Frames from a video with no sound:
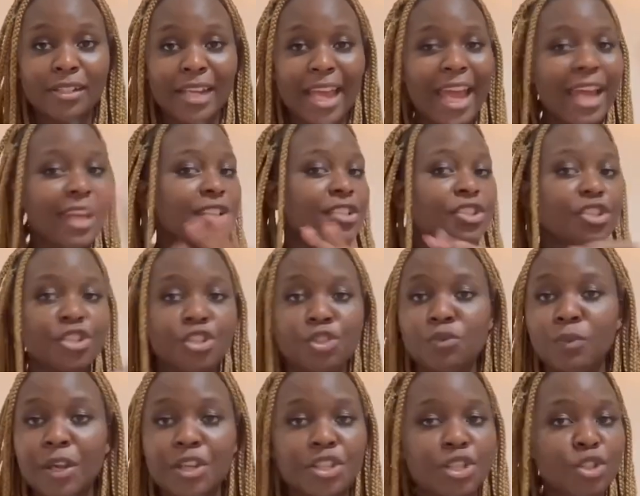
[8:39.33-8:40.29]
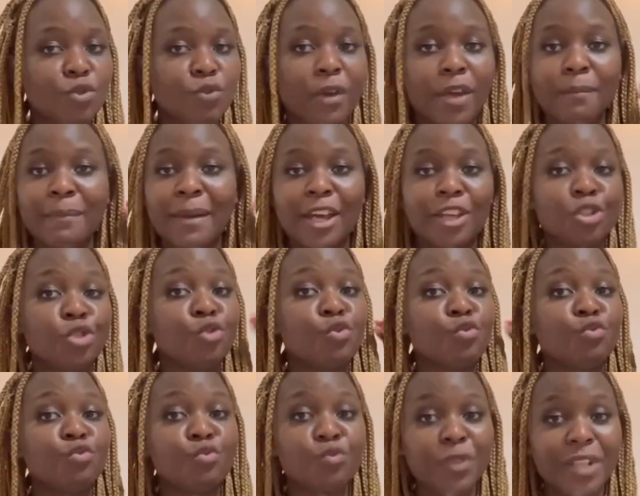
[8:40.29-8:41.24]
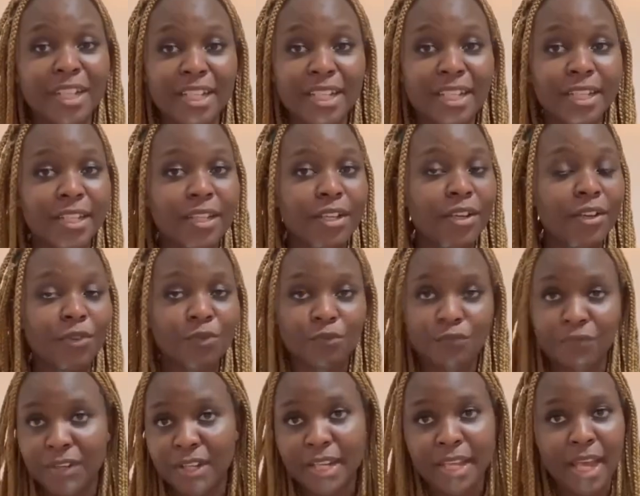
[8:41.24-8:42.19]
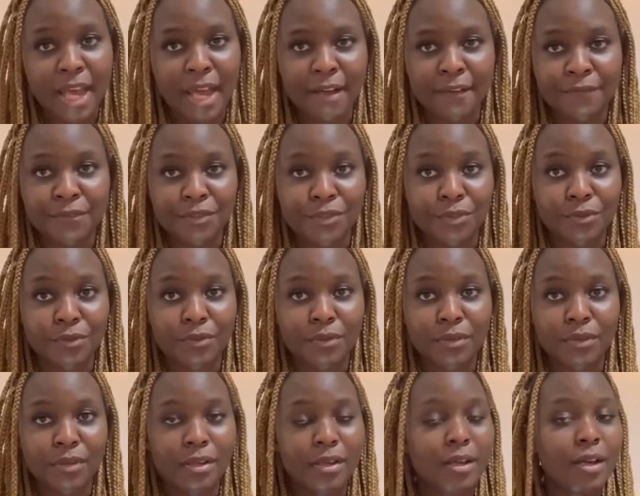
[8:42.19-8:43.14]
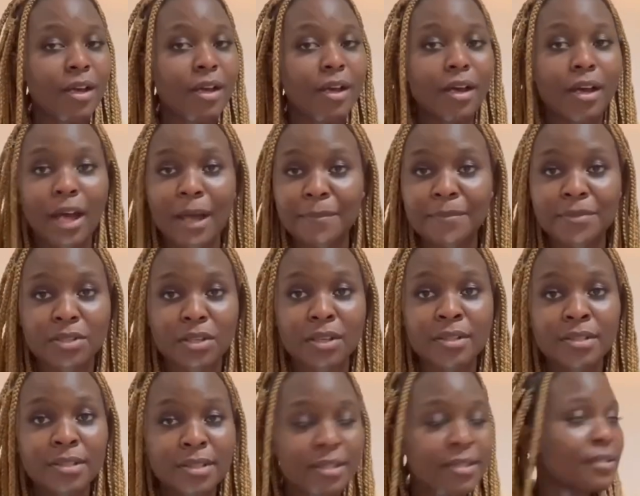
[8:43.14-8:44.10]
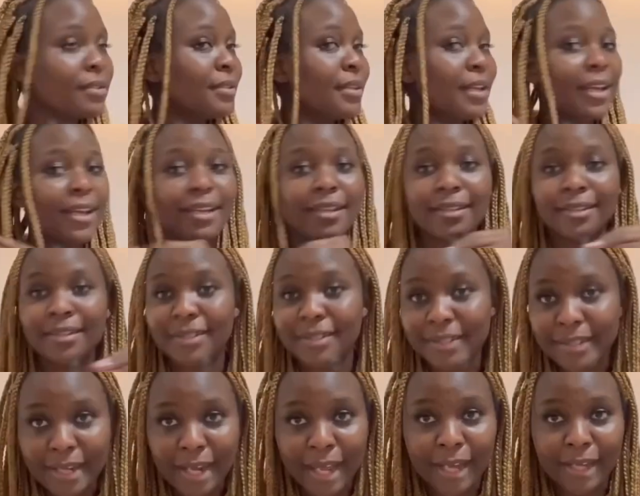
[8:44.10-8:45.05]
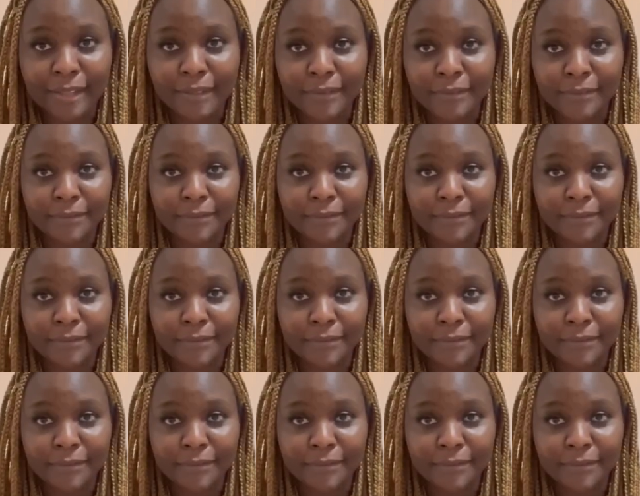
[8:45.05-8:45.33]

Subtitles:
And situations whereby you really, really have to. Ansonsten, nein.